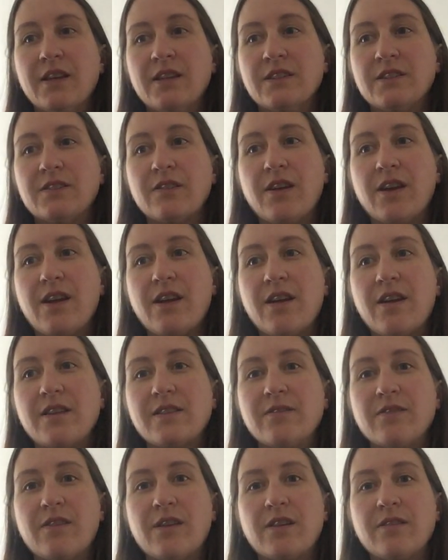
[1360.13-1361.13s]
So
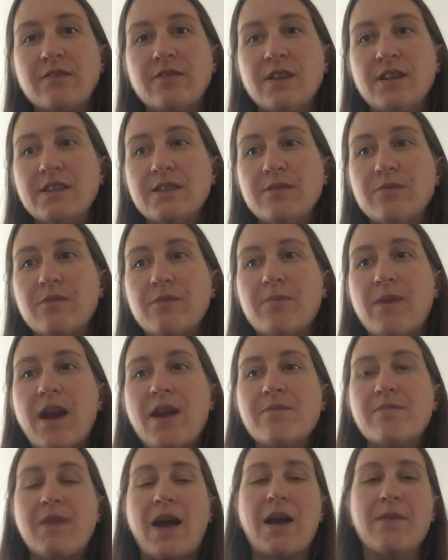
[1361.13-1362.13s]
I was
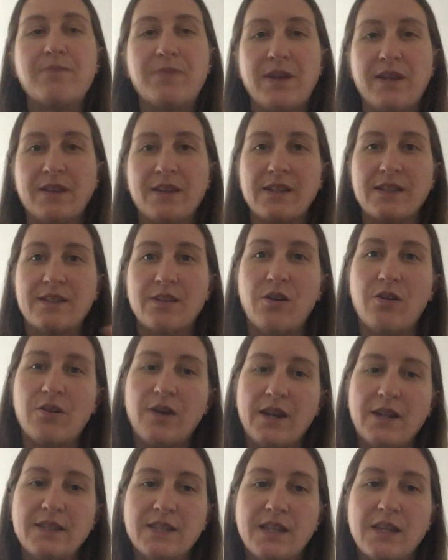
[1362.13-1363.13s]
mind mapping this whole
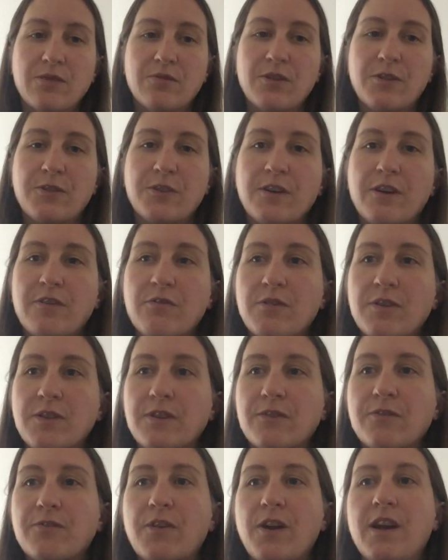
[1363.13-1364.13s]
idea with a
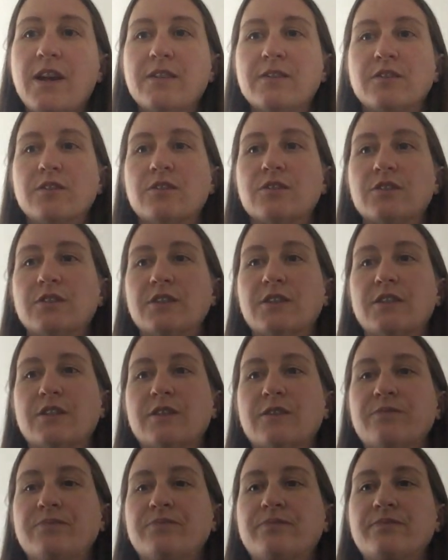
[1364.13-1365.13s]
friend
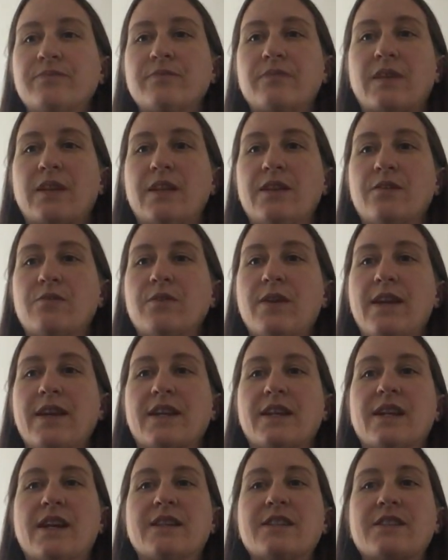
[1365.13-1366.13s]
earlier in the week,
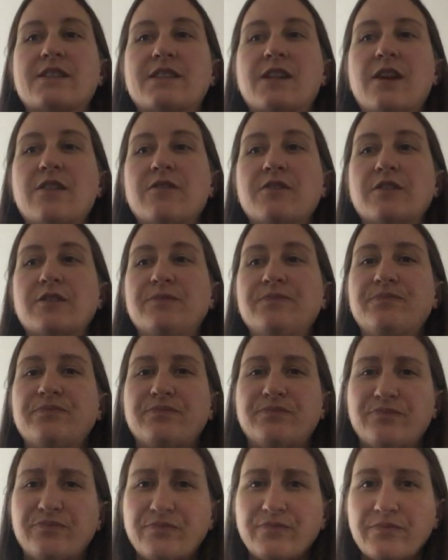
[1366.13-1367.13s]
and I discovered
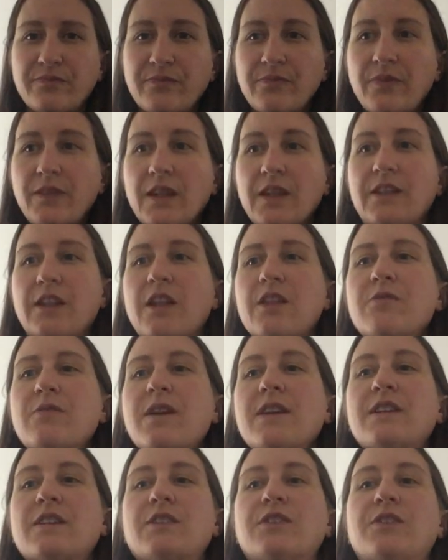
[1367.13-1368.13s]
another
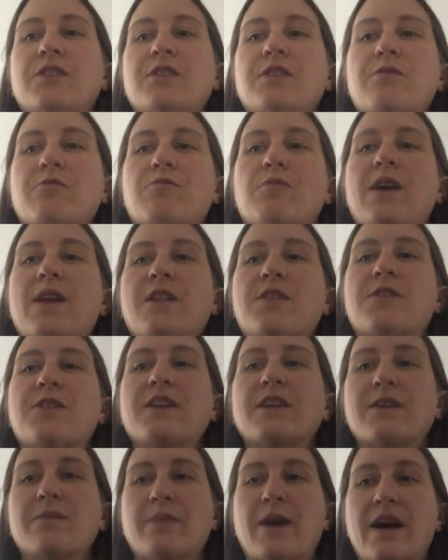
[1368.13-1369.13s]
way to
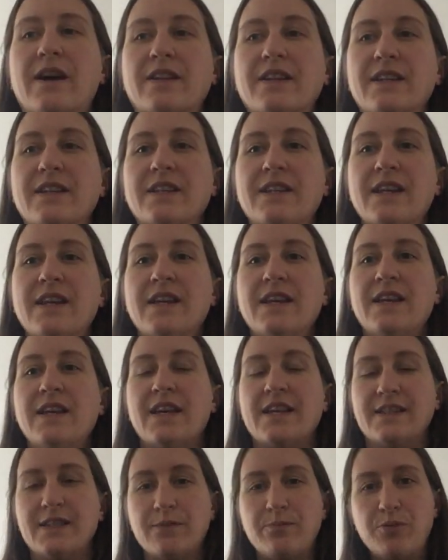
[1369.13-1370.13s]
think about it
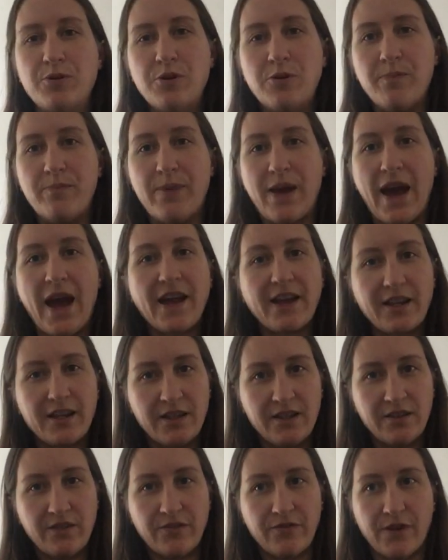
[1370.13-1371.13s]
is to pull back
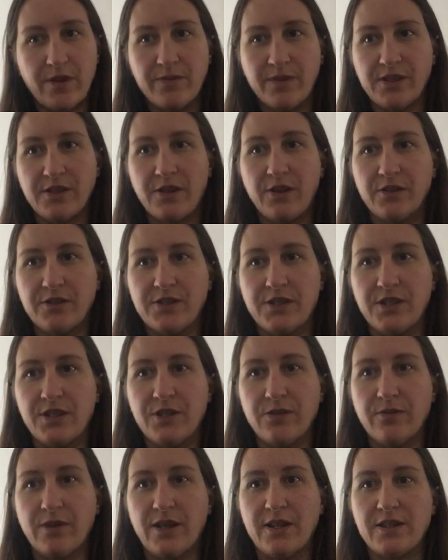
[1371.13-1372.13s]
from this whole
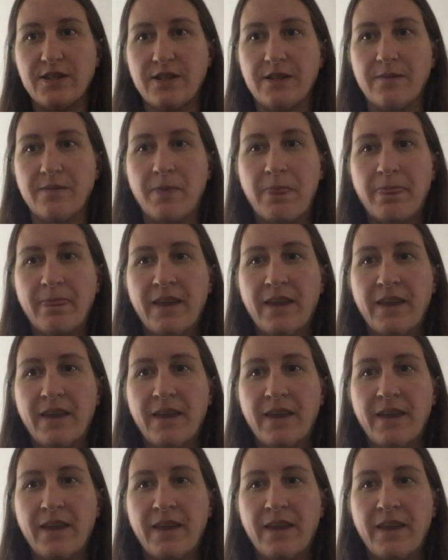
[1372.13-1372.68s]
situation.